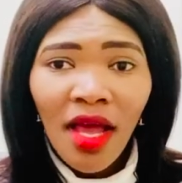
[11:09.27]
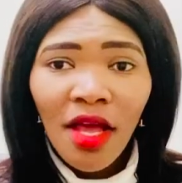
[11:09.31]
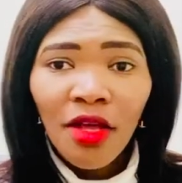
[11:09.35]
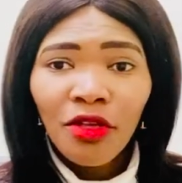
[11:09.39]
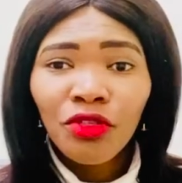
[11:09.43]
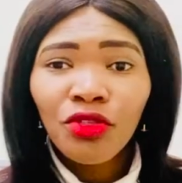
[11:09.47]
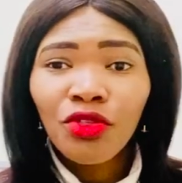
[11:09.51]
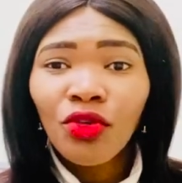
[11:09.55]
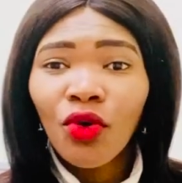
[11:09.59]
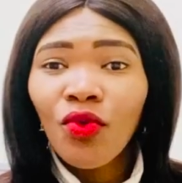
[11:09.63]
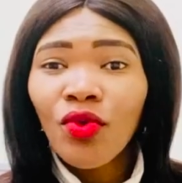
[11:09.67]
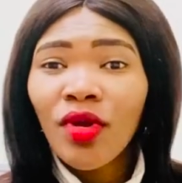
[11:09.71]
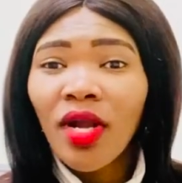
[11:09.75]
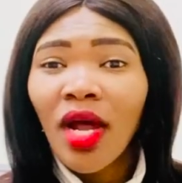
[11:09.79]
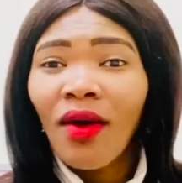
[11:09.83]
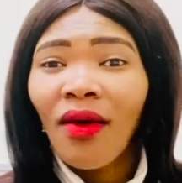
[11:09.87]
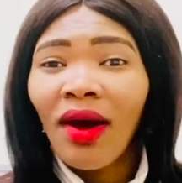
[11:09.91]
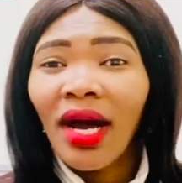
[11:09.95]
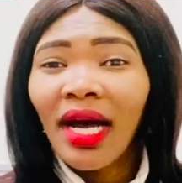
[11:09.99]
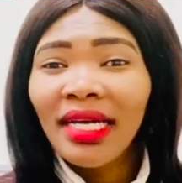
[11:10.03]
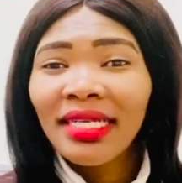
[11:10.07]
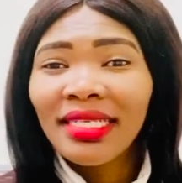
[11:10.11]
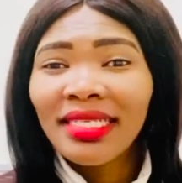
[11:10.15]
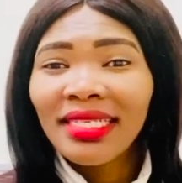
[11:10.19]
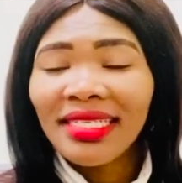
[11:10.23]
So now
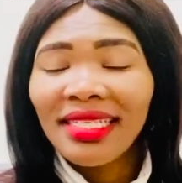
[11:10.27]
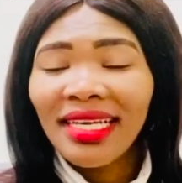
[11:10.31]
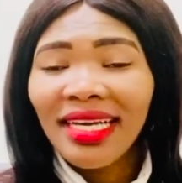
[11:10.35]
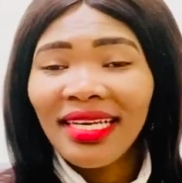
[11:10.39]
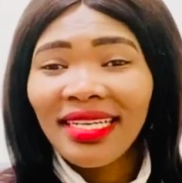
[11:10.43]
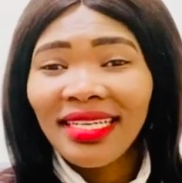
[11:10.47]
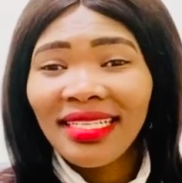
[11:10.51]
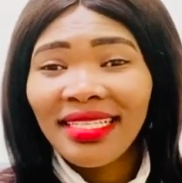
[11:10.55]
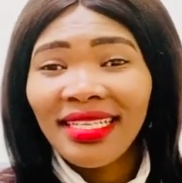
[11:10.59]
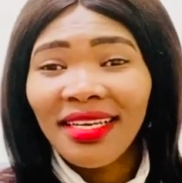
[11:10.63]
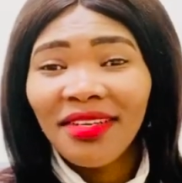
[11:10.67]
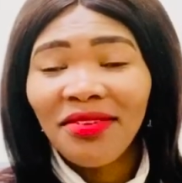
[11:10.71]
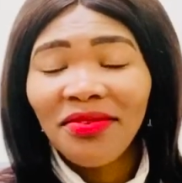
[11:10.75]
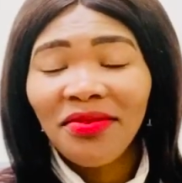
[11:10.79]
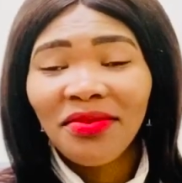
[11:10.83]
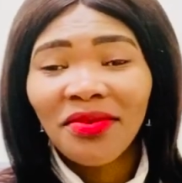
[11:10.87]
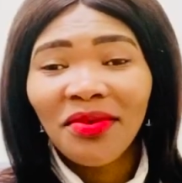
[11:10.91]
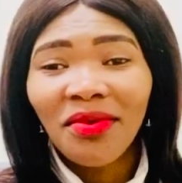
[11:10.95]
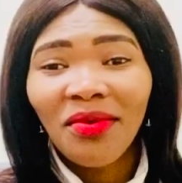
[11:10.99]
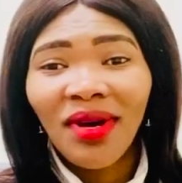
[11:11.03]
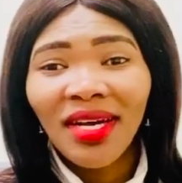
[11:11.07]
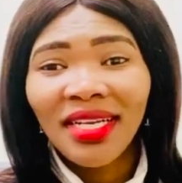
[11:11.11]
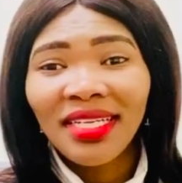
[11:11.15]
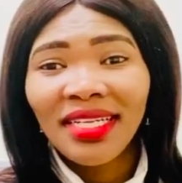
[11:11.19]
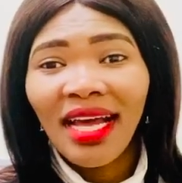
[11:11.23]
I decided that, you know
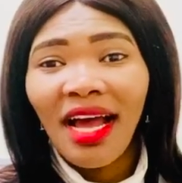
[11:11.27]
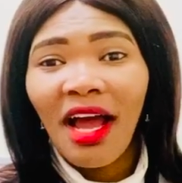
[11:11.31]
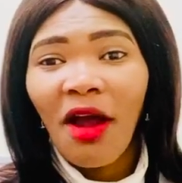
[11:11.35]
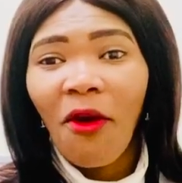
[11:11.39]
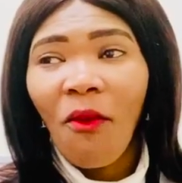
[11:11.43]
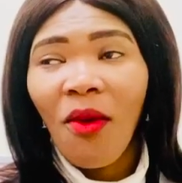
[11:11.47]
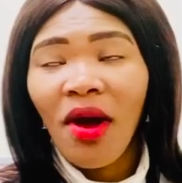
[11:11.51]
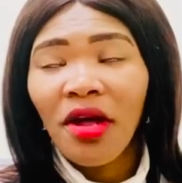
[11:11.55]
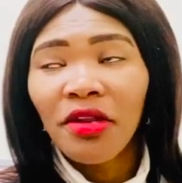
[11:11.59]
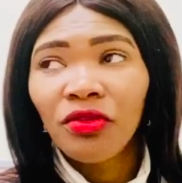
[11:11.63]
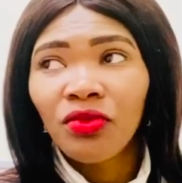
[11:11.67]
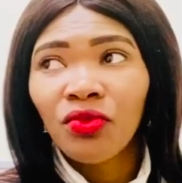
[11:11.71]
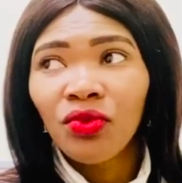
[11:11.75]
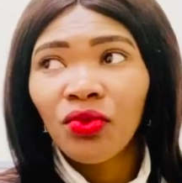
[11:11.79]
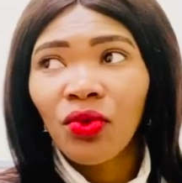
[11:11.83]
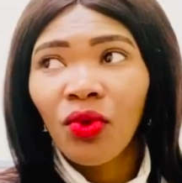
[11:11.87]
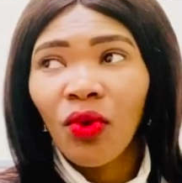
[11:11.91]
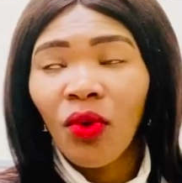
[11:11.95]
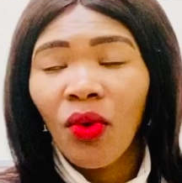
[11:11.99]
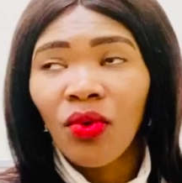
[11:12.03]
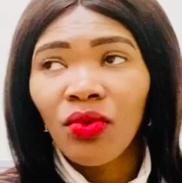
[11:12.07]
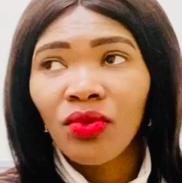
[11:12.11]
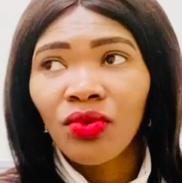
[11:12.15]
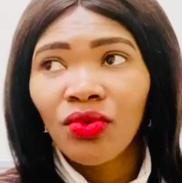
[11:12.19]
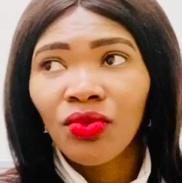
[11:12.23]
what, I want to
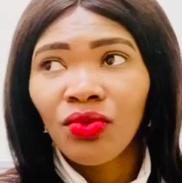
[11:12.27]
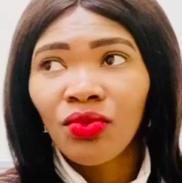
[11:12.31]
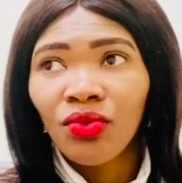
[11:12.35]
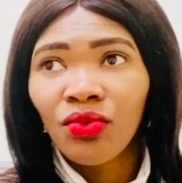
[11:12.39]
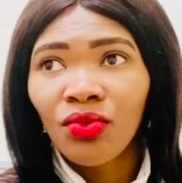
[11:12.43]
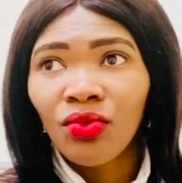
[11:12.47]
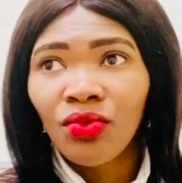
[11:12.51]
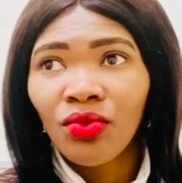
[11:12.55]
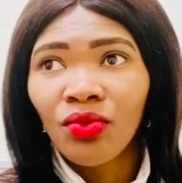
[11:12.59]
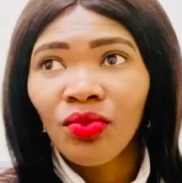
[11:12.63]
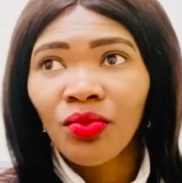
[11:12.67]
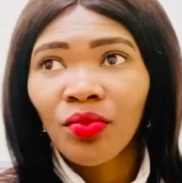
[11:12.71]
go to,